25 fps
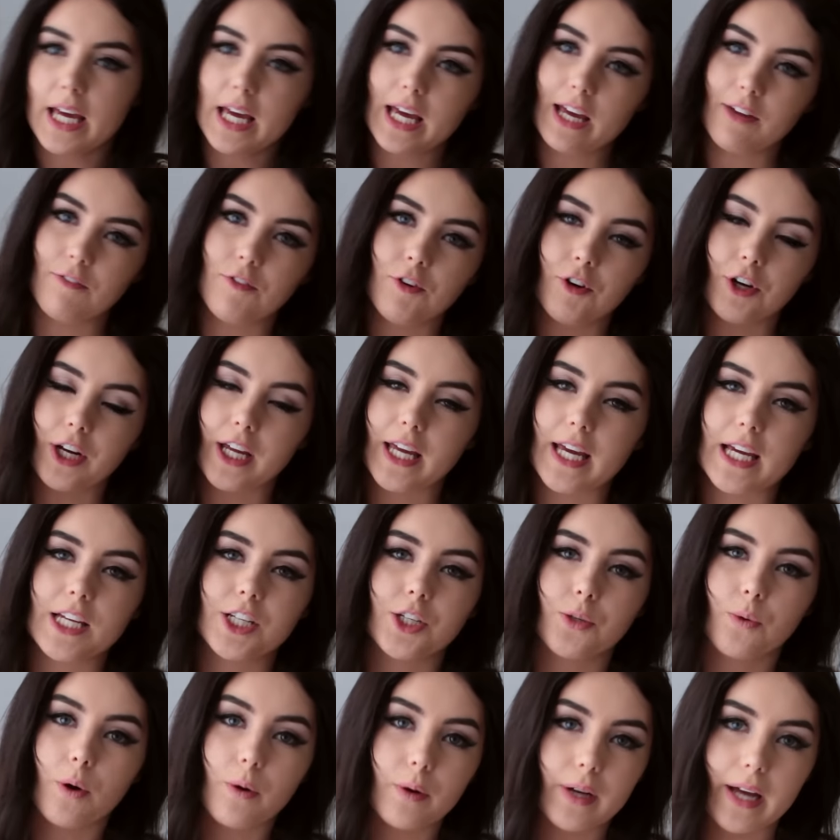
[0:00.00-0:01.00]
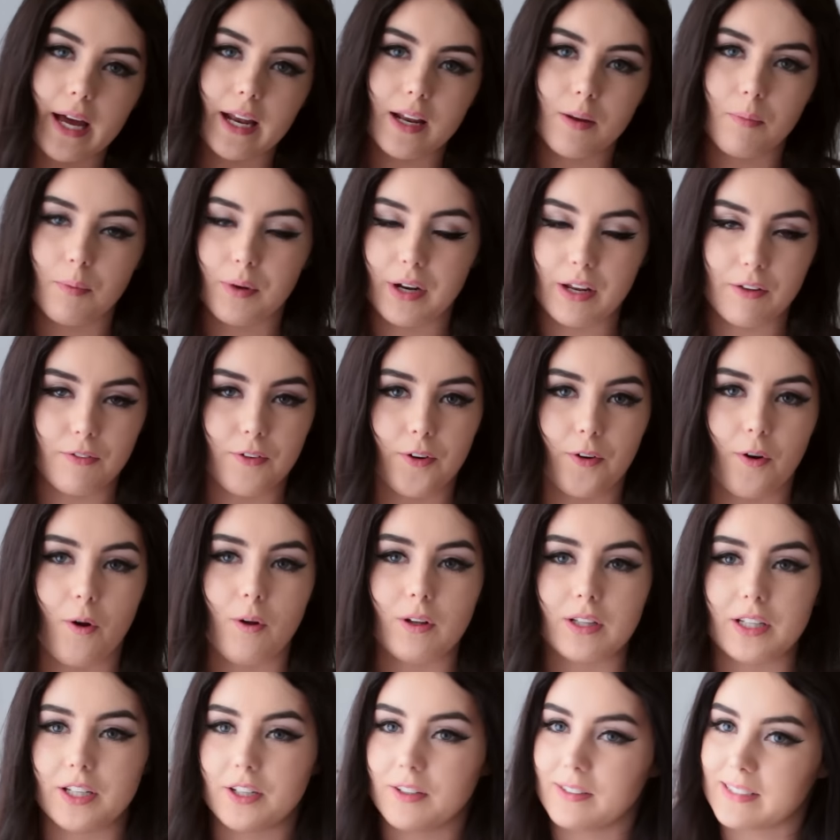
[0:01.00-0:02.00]
If you're a kid, you won't get it, but if you're
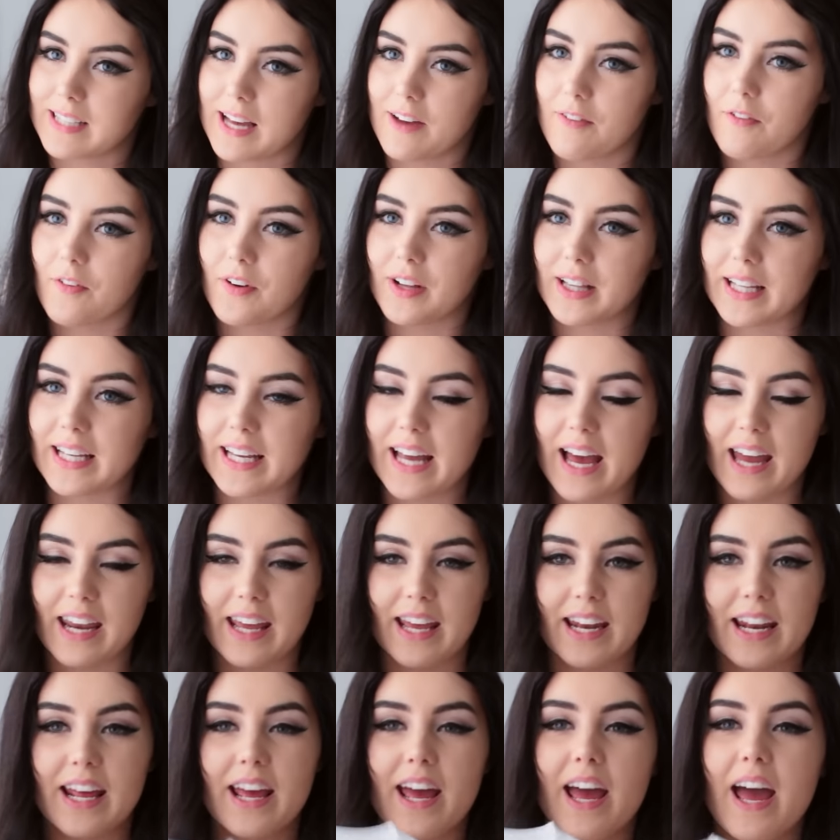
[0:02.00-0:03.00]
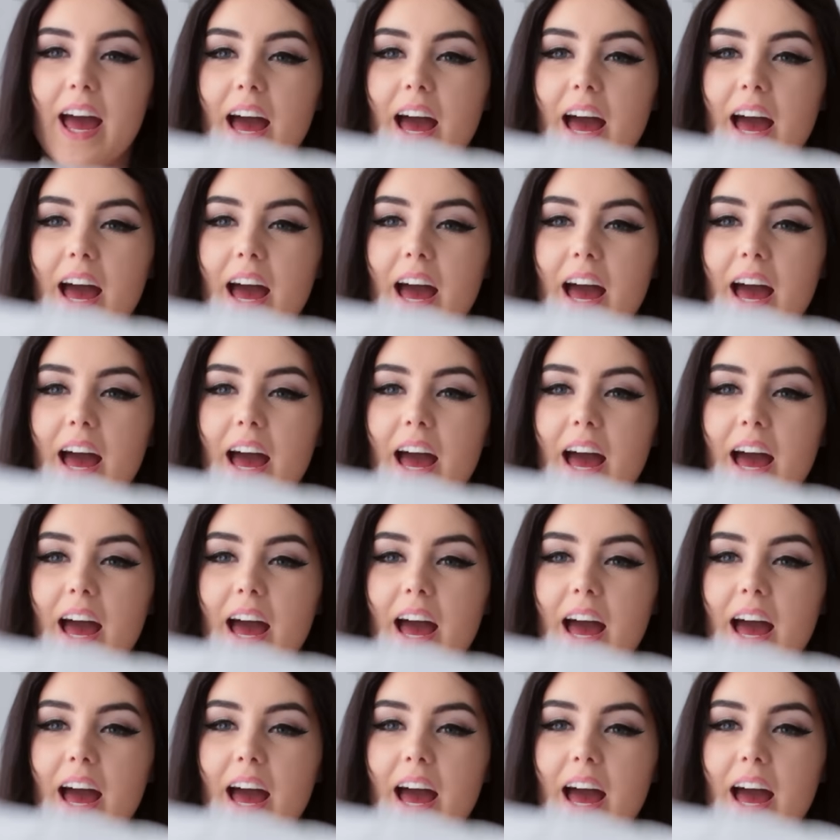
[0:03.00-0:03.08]
older, you'll definitely get it.